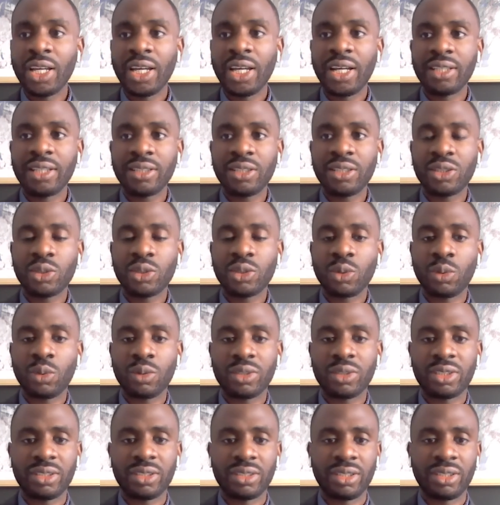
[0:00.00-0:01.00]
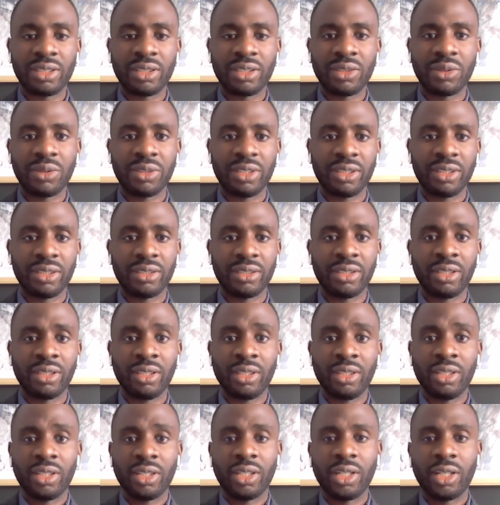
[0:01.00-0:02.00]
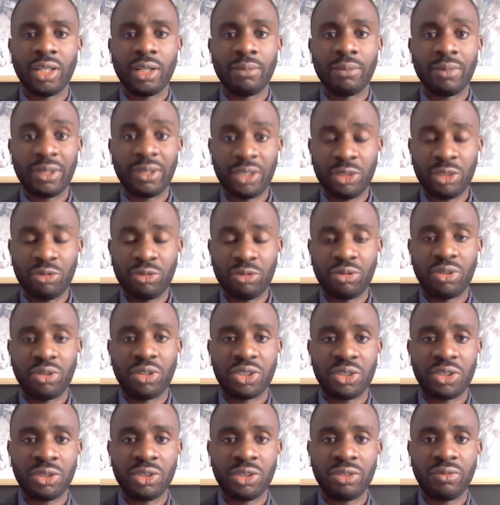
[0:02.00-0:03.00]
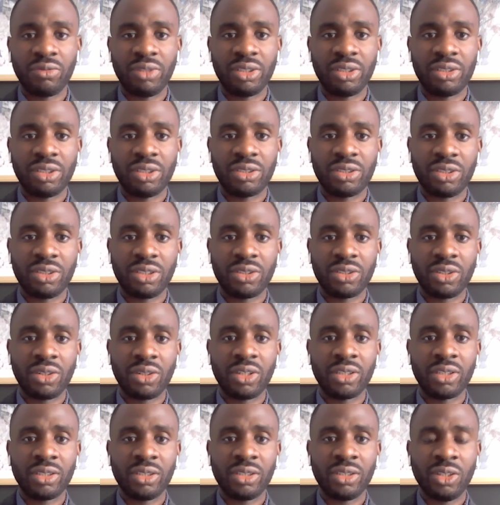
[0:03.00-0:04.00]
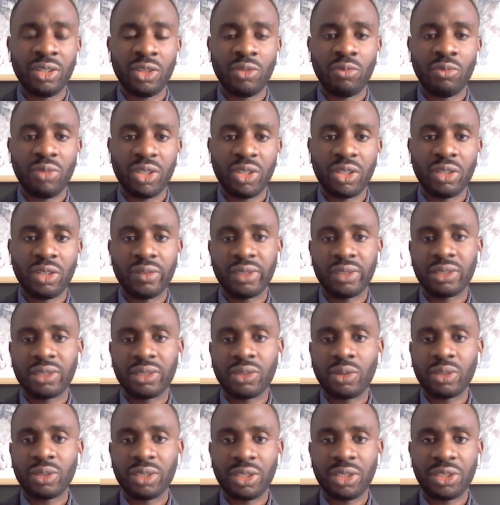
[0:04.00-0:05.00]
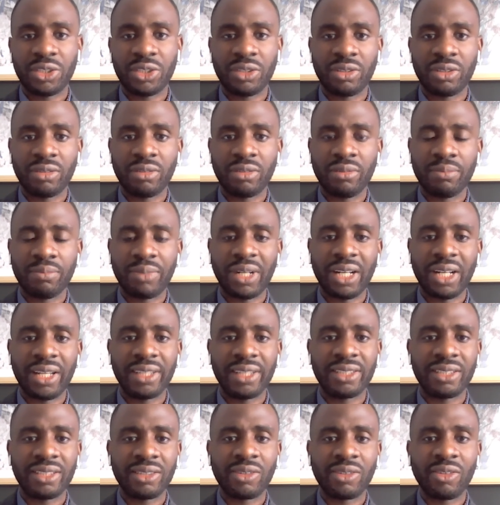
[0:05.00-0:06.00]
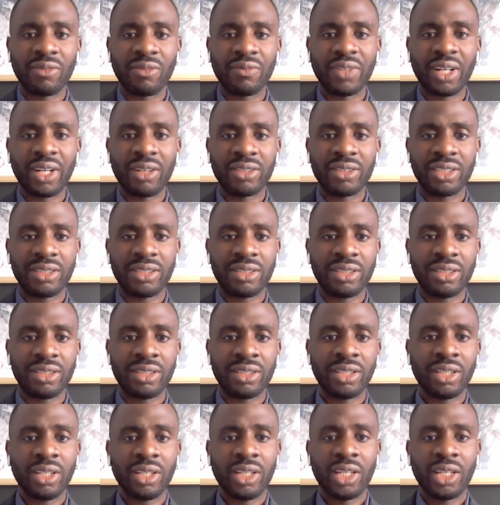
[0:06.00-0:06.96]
And these courses included an introduction to research design. We covered causation, bias, and confounding.